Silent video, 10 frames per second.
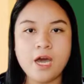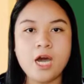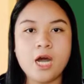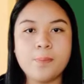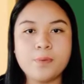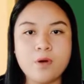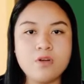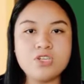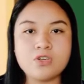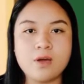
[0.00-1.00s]

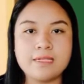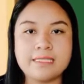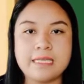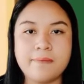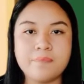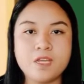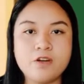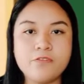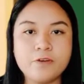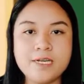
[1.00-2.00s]
Approach concept
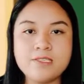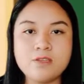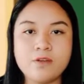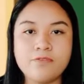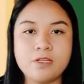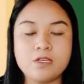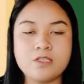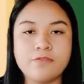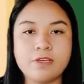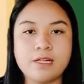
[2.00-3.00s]
refers to the
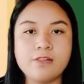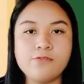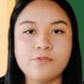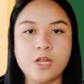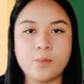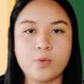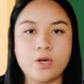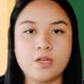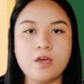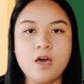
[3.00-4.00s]
philosophical
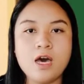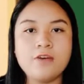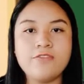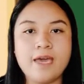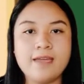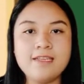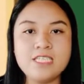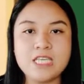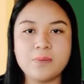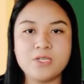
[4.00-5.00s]
framework of any
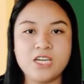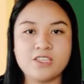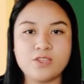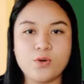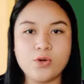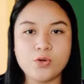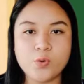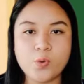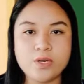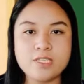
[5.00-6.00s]
subject or
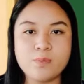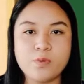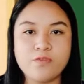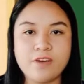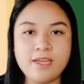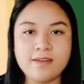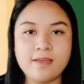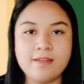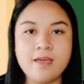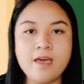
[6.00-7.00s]
course
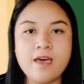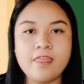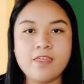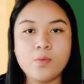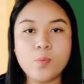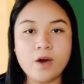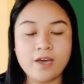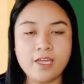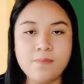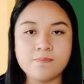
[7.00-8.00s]
provided the
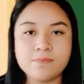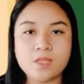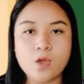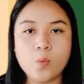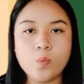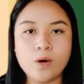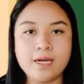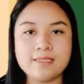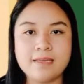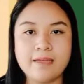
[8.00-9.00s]
why,
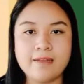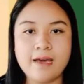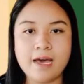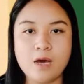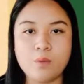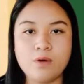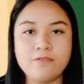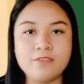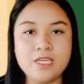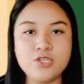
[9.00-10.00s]
what, and how of
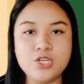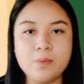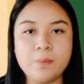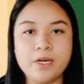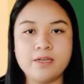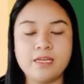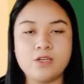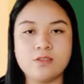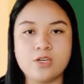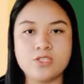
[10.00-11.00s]
teaching
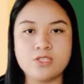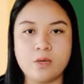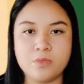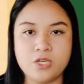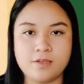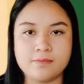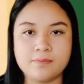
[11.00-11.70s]
particular subject.